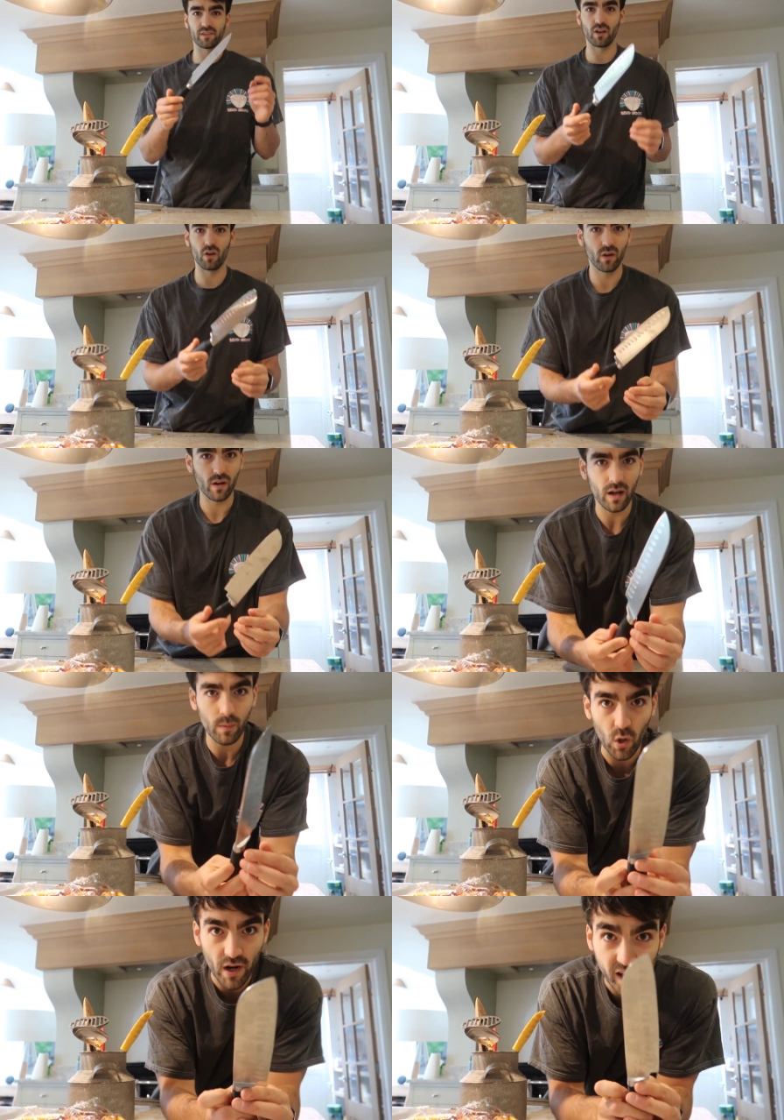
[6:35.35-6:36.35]
So
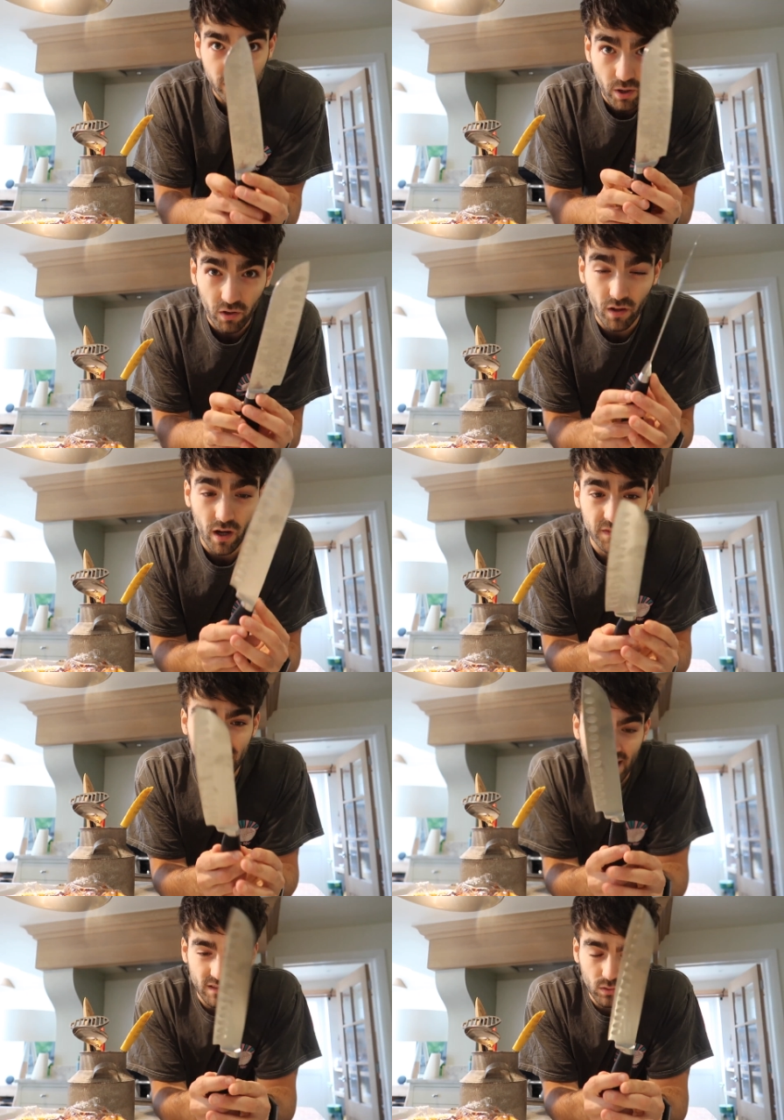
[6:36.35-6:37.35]
I'm not an expert on knives
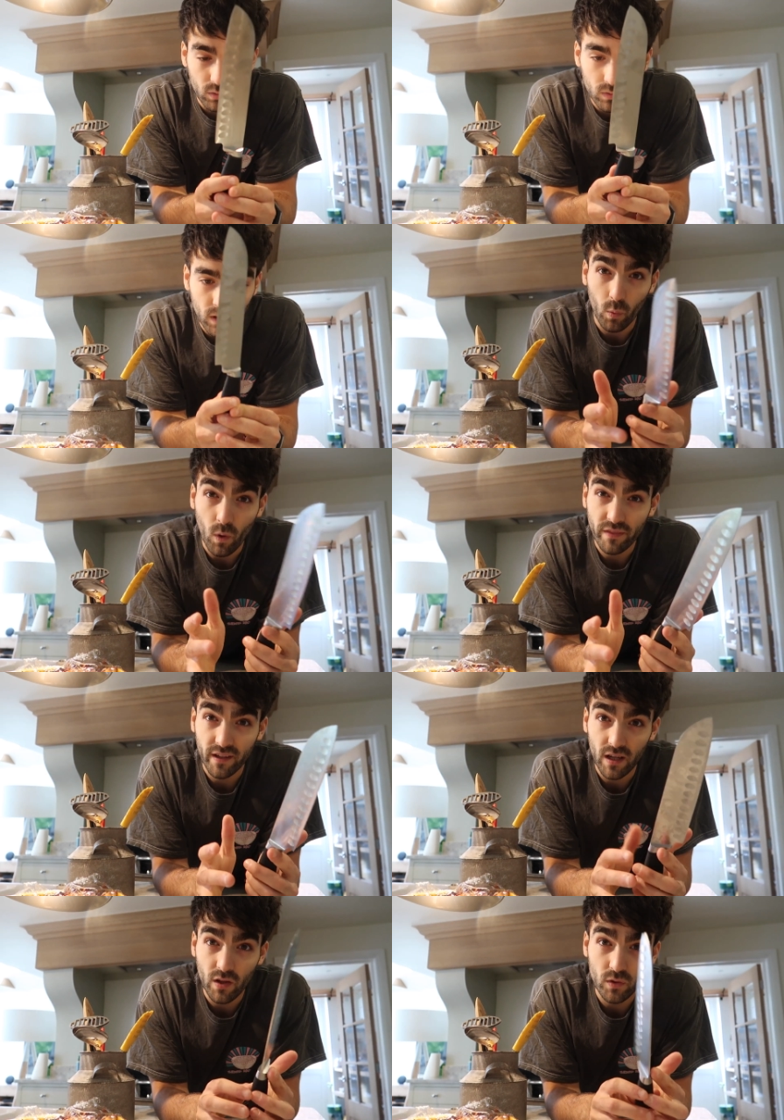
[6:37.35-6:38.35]
at all, but one
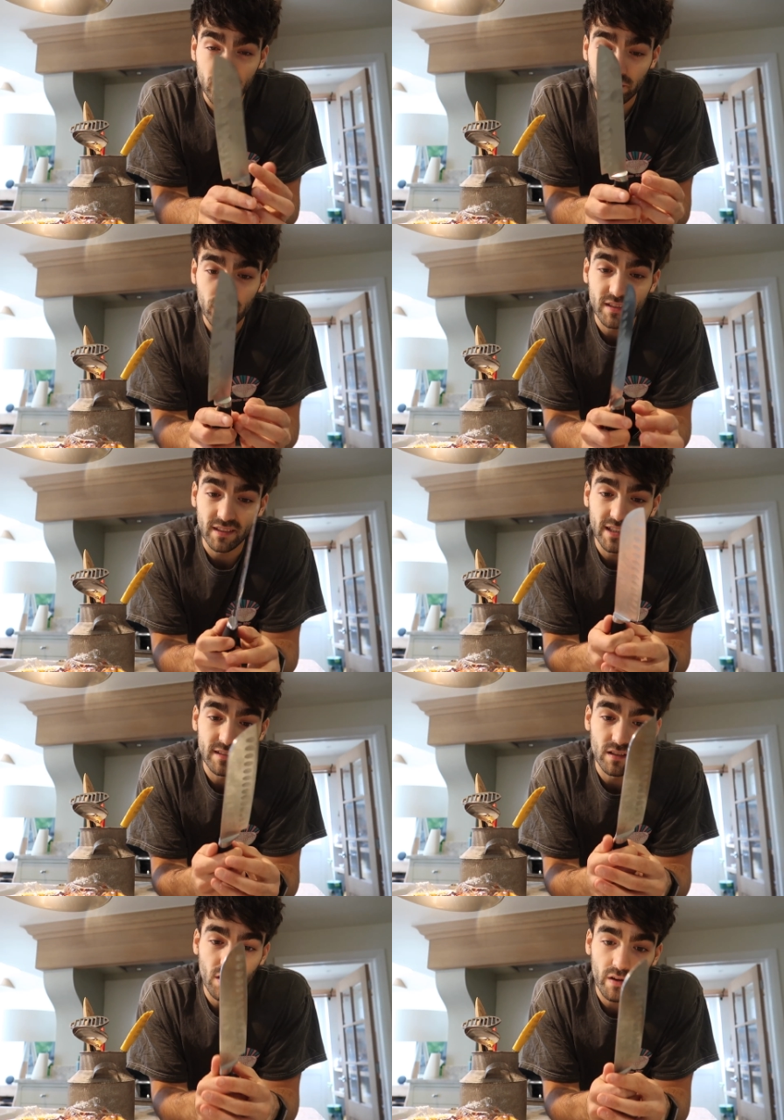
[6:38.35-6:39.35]
thing I noticed recently
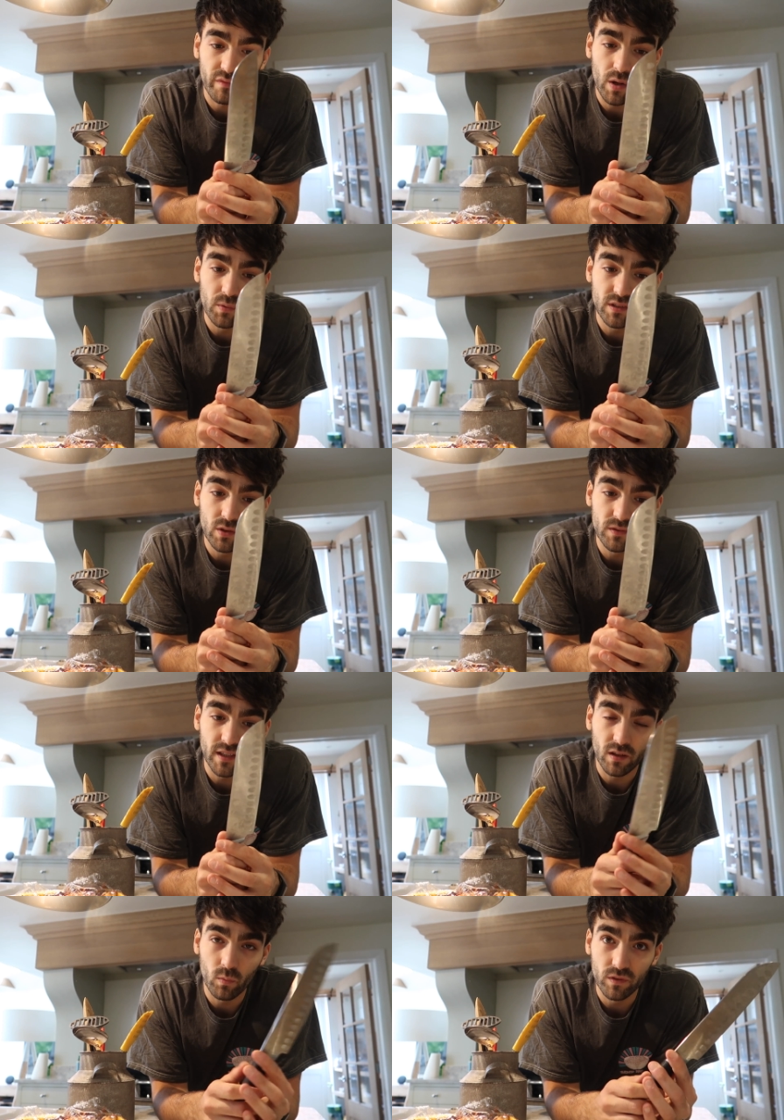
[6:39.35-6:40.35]
is the knife that I was
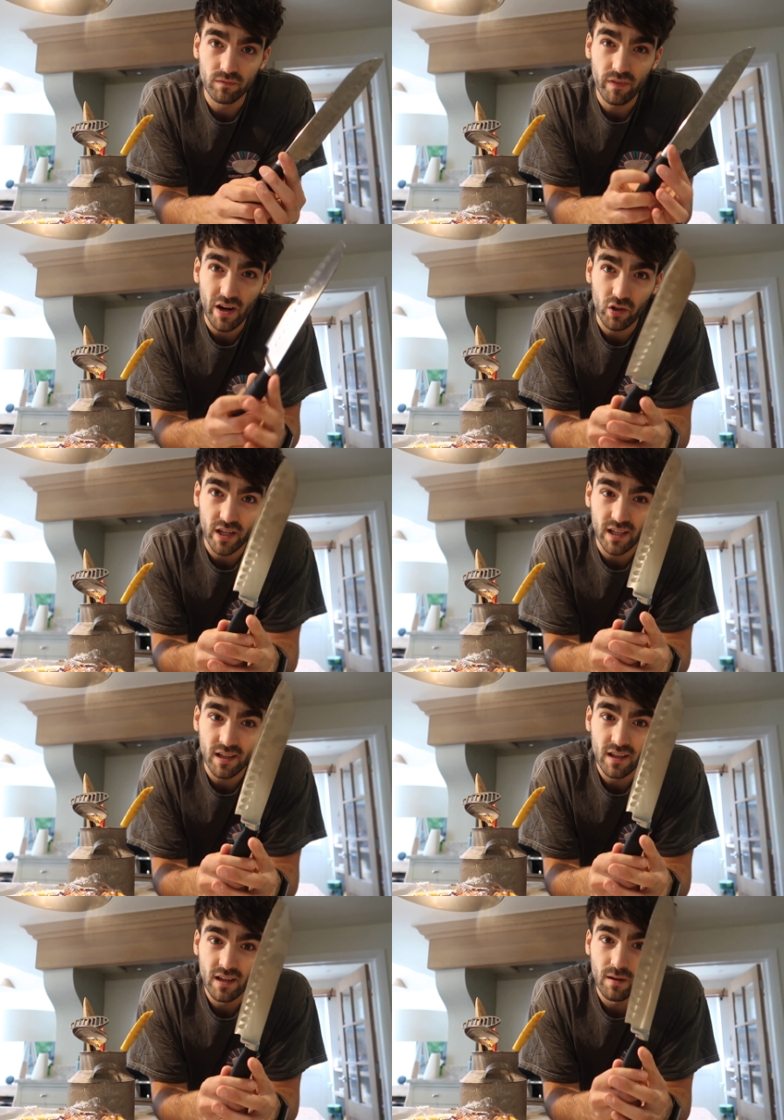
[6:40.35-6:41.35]
using was
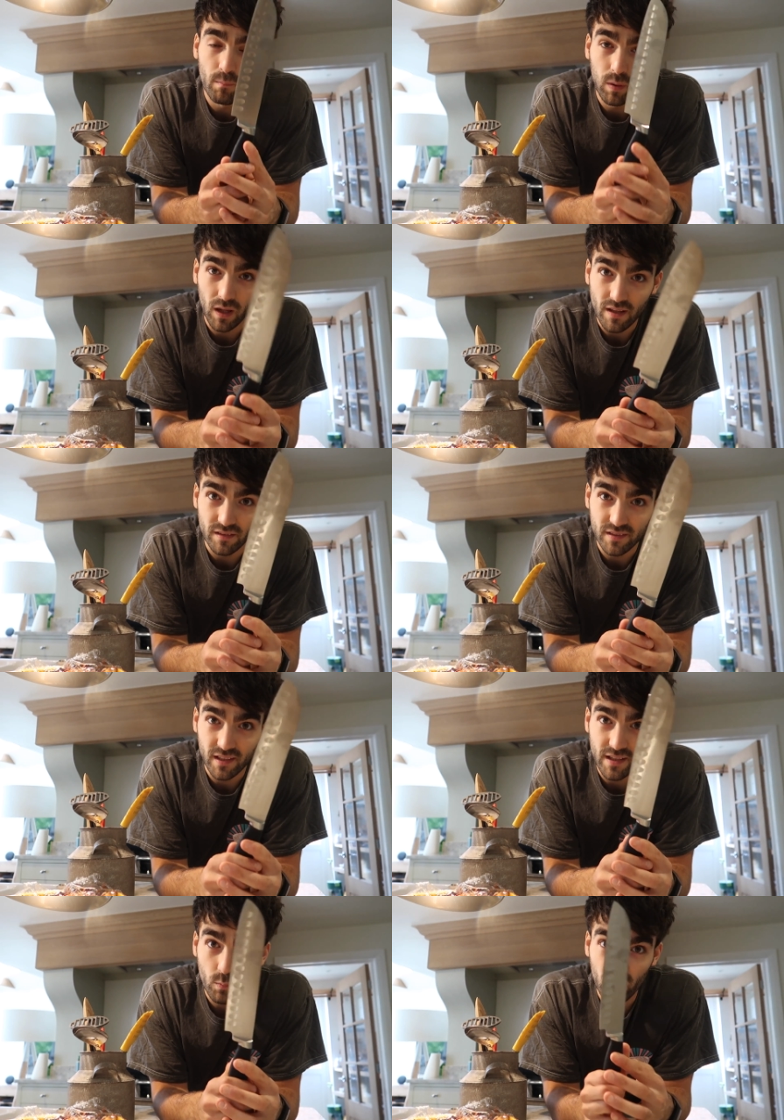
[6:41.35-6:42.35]
very blunt,
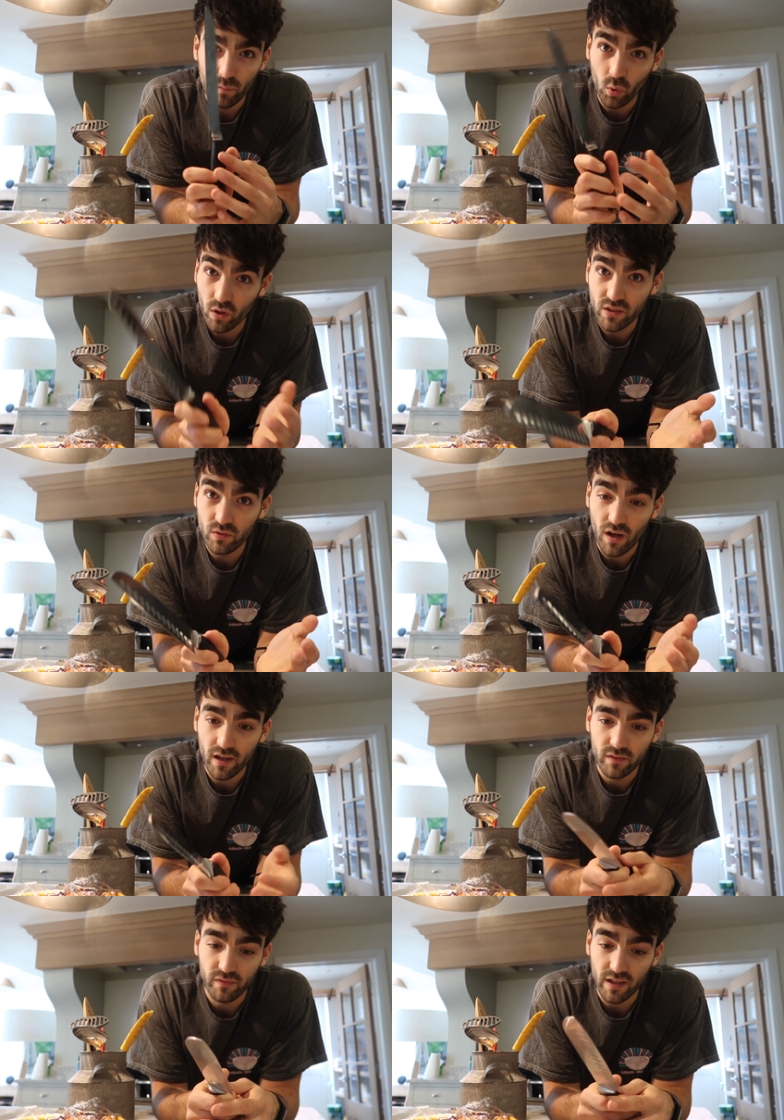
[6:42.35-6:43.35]
and then when I bought a new
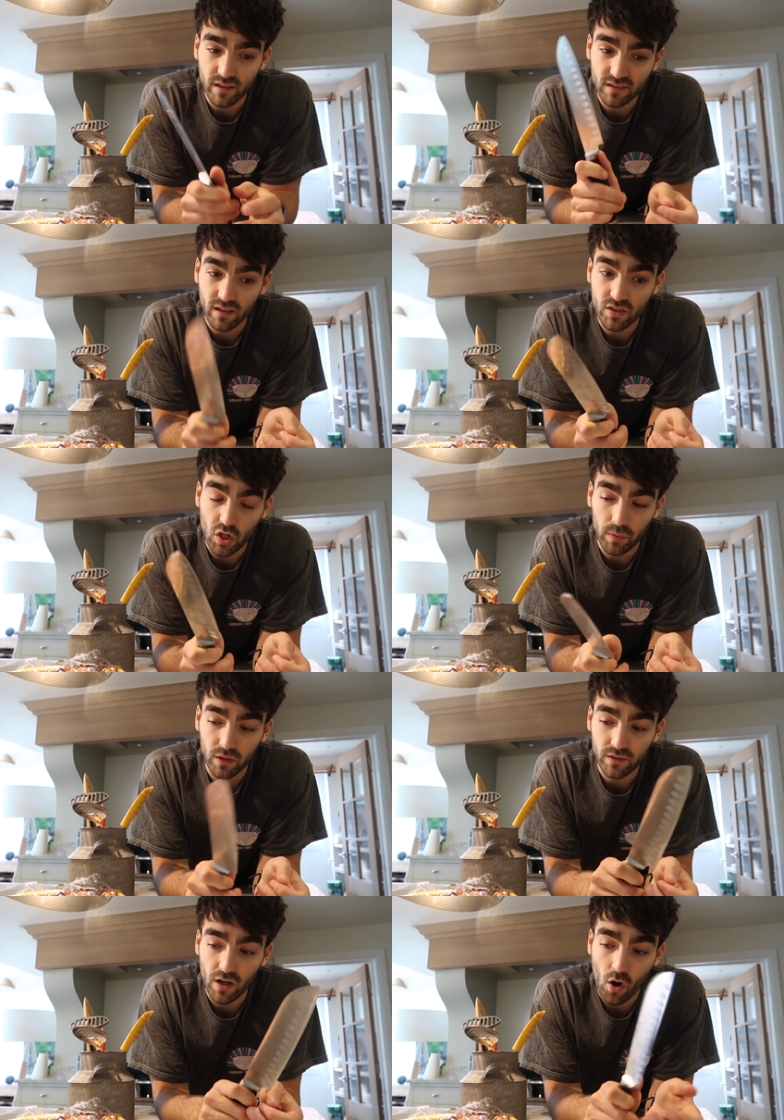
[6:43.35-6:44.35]
knife and I started chopping,
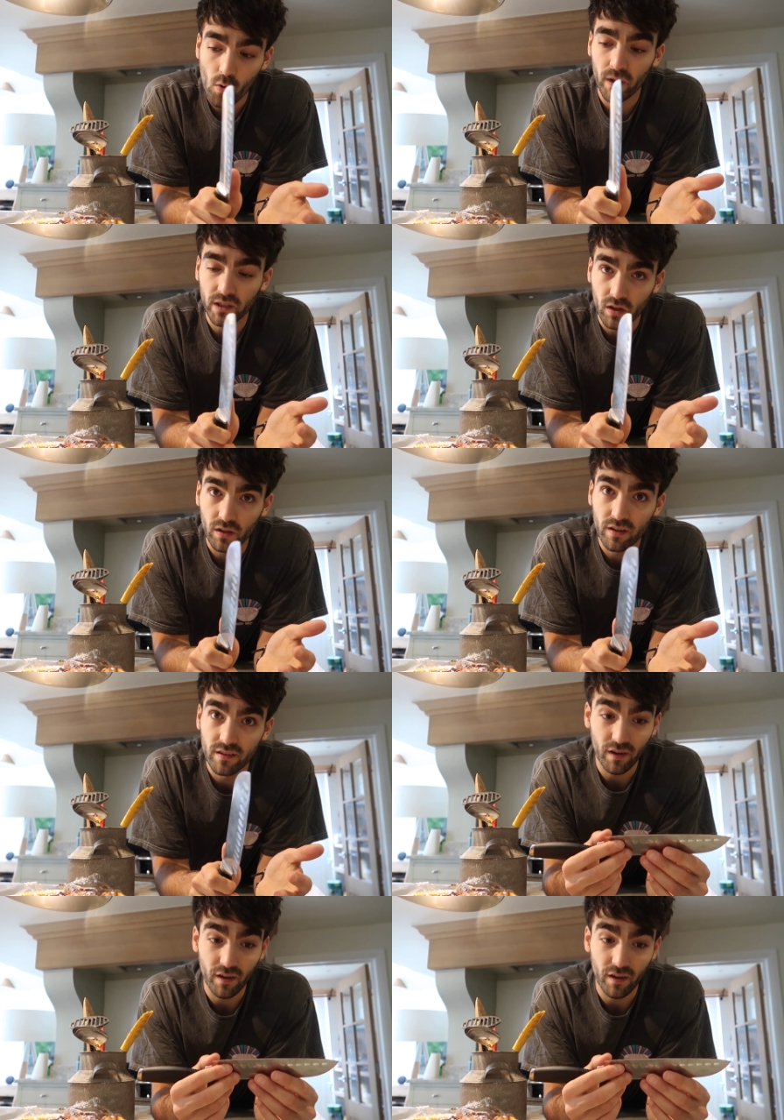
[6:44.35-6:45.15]
I was like, oh my god,